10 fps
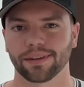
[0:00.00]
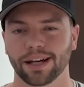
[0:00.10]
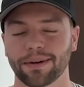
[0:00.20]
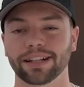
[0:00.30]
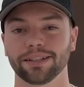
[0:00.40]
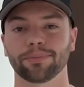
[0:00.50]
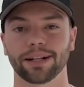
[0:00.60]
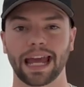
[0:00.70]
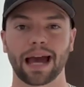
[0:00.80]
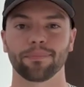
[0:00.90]
I'm actually
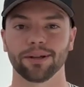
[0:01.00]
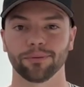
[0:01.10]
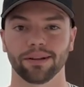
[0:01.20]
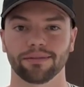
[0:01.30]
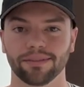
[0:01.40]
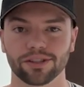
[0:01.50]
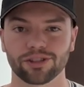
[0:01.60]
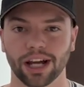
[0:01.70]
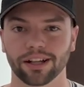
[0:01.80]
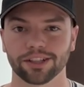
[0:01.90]
pretty happy with this
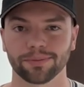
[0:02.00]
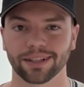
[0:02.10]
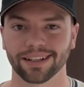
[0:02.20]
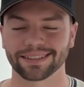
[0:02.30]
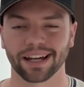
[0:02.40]
challenge because